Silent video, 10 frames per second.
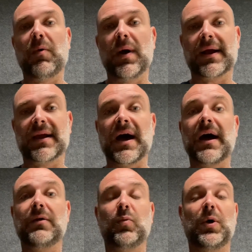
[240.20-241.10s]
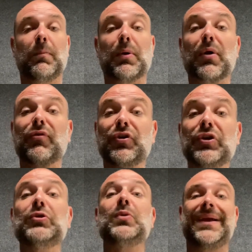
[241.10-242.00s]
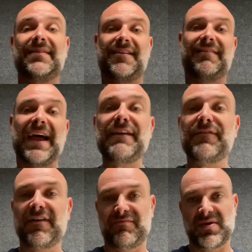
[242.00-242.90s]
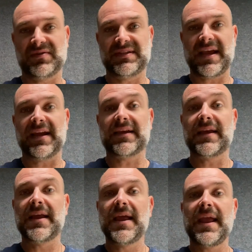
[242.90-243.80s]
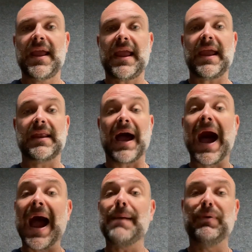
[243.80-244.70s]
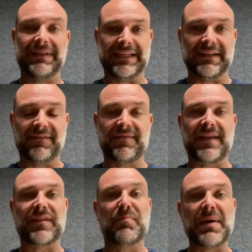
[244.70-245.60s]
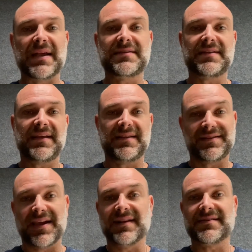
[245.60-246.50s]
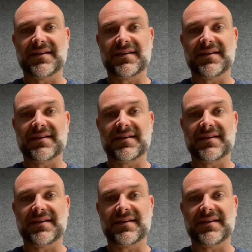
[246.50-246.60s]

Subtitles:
what God will birth new in the life of Mosaic. And I believe that the best is yet to